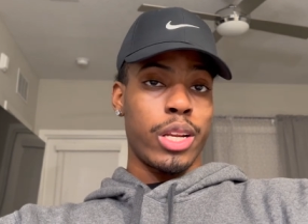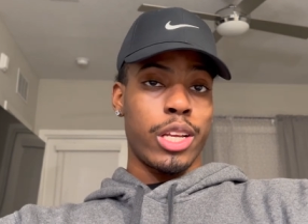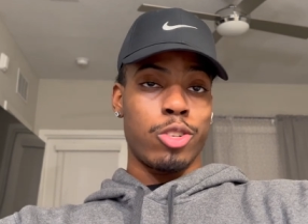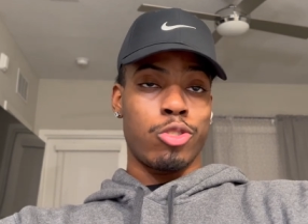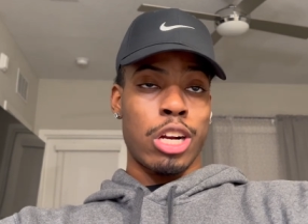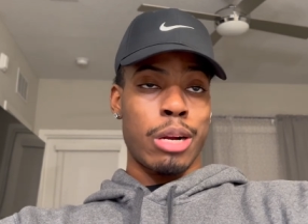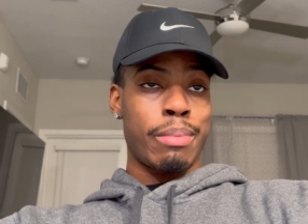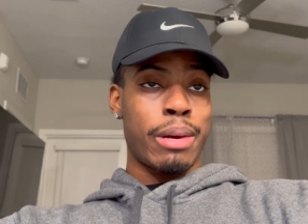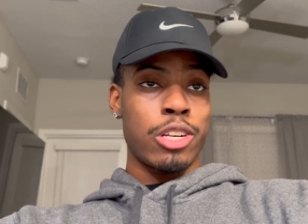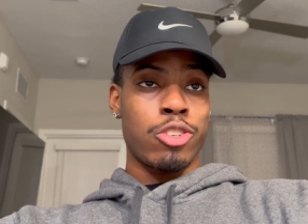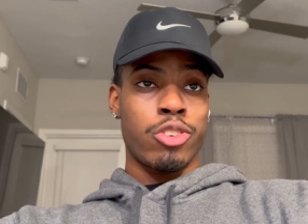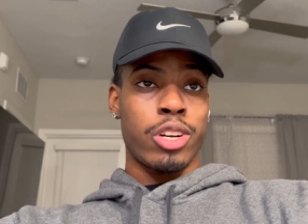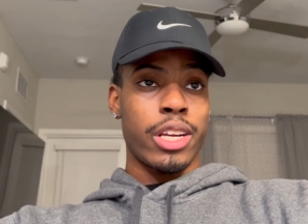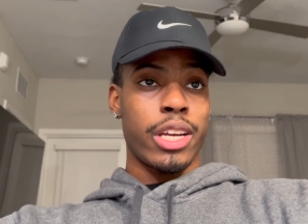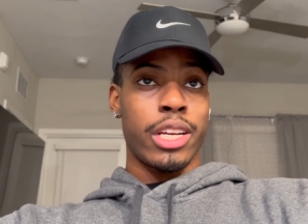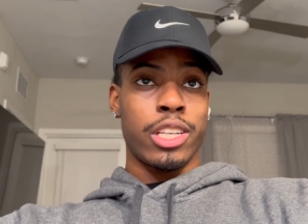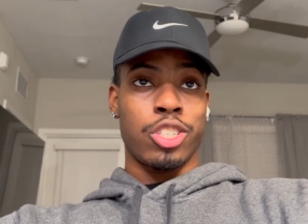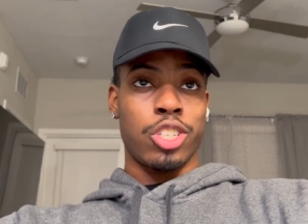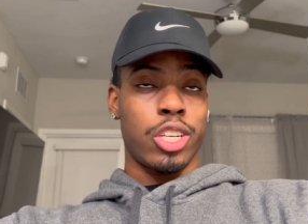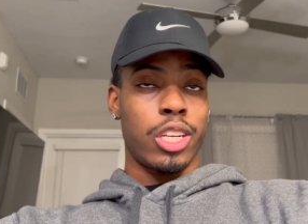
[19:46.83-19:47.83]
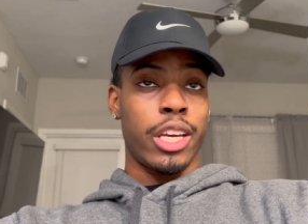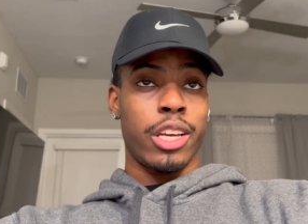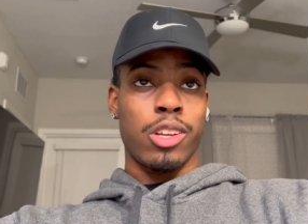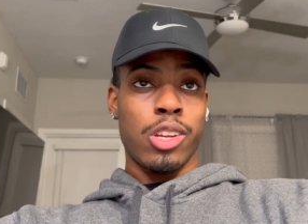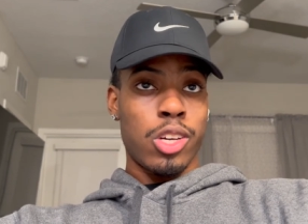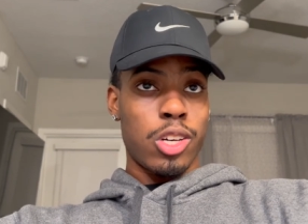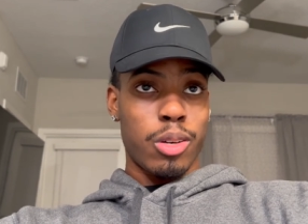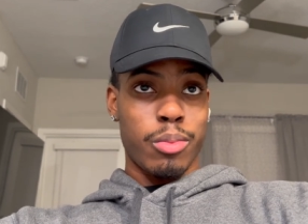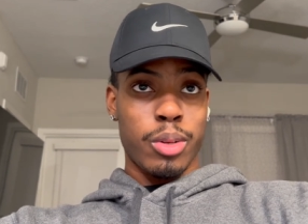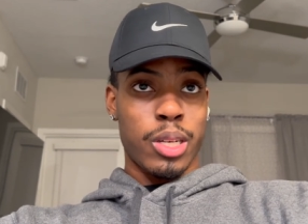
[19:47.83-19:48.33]
and drink my drink and shut the hell
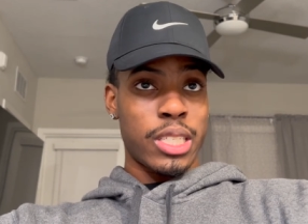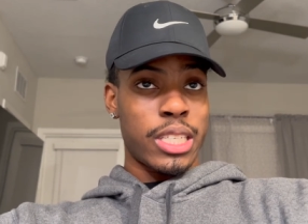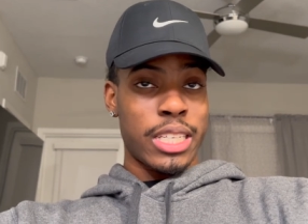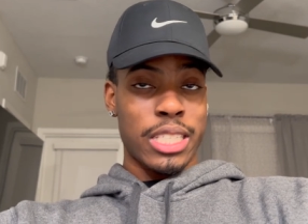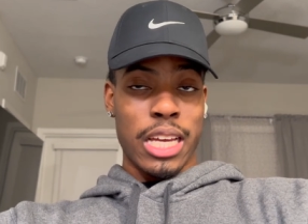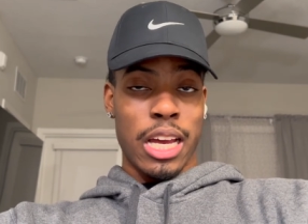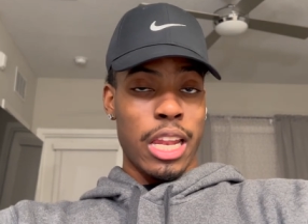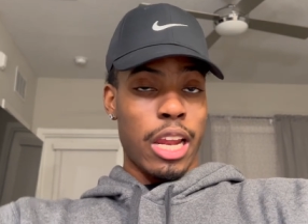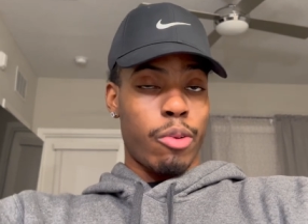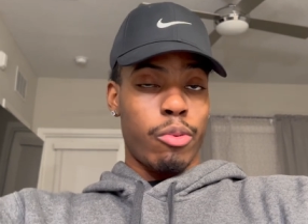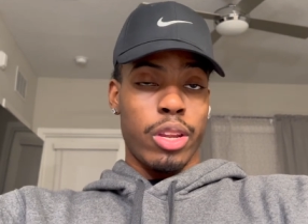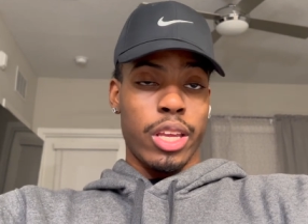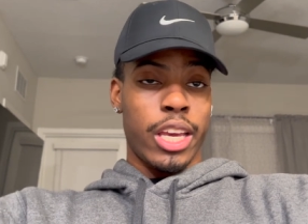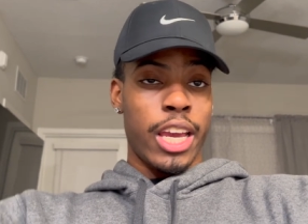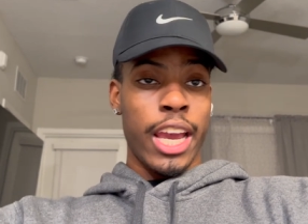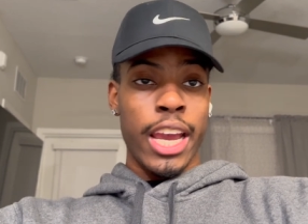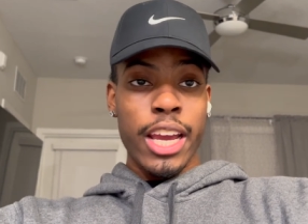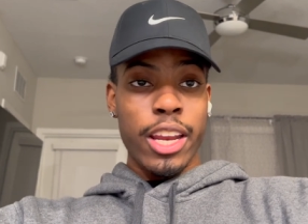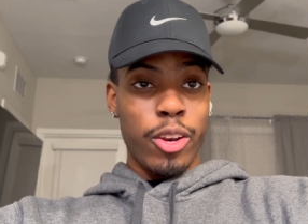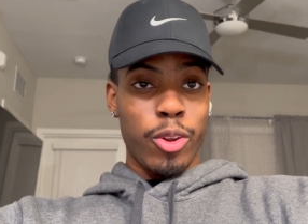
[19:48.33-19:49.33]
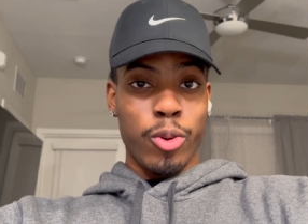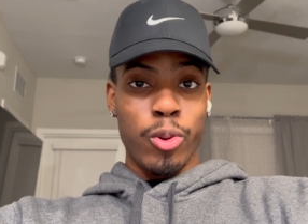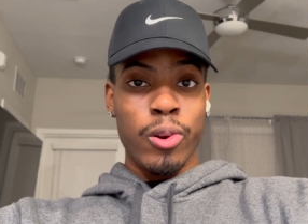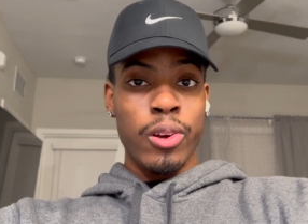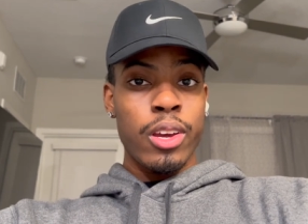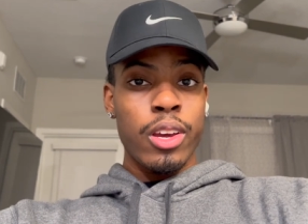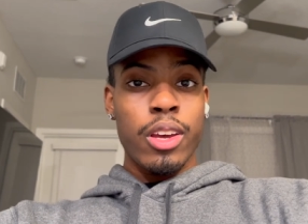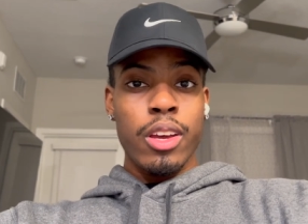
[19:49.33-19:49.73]
up because that's all I really can do.